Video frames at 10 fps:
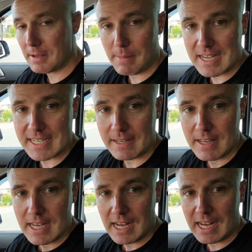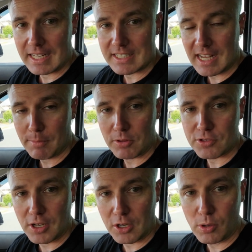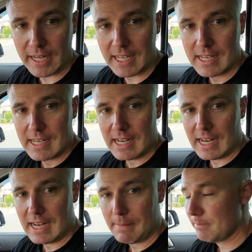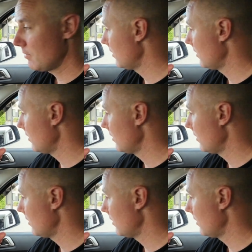amazing. To come on so quick, to